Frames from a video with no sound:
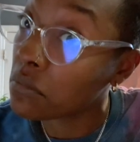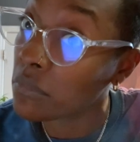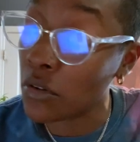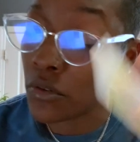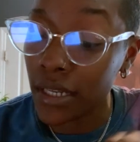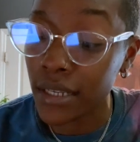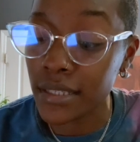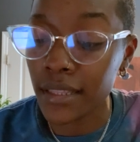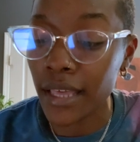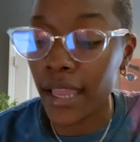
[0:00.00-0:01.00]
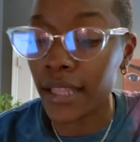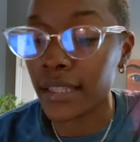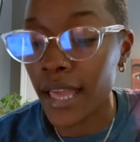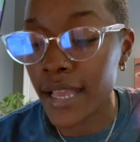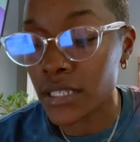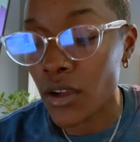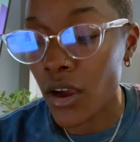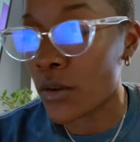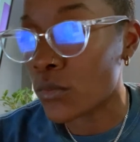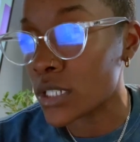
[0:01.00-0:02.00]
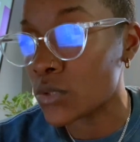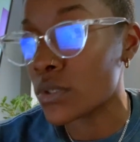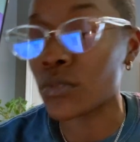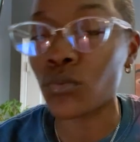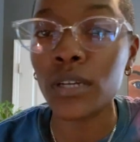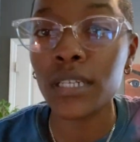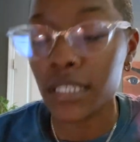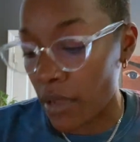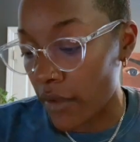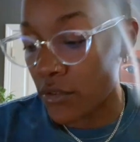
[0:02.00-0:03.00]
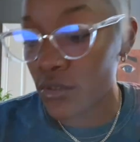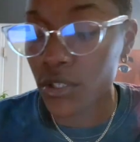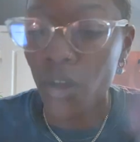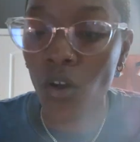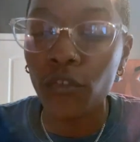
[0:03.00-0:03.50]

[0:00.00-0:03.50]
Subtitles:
we'll get into that. And the last card, which was what does my future hold